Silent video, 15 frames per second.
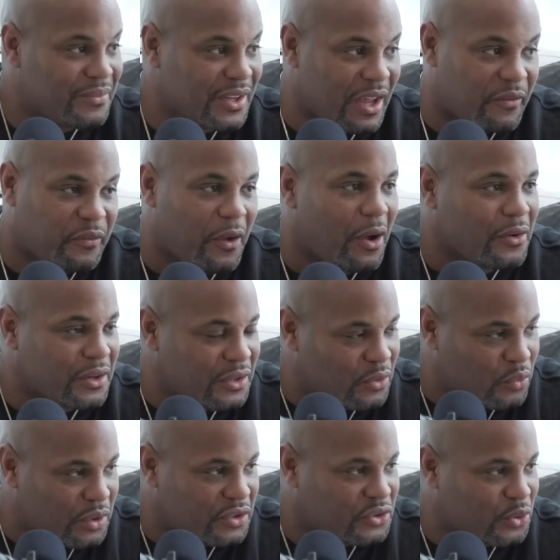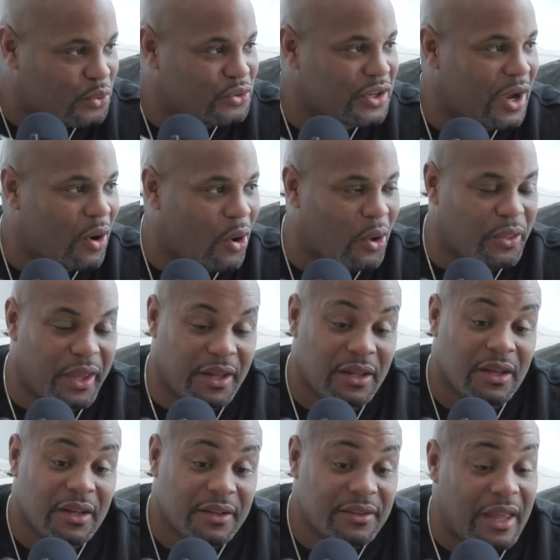you got Falcon and the Winter Soldier, you got all that.
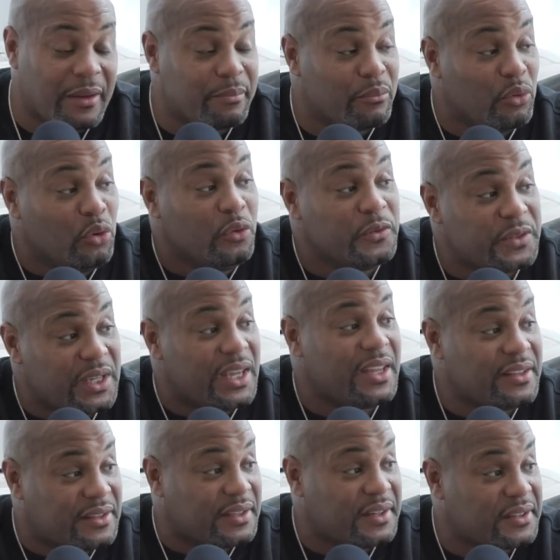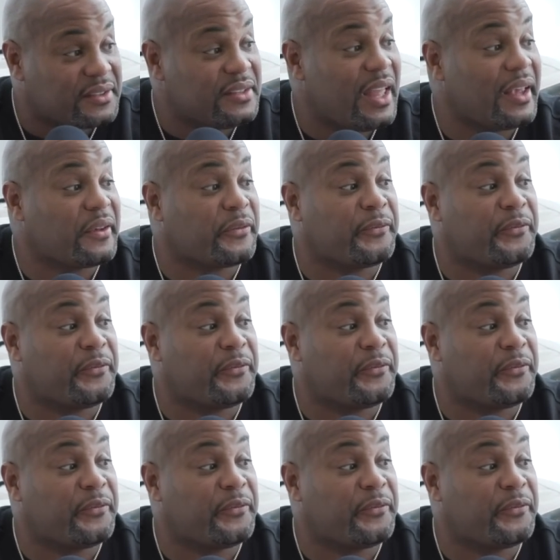That moves into this next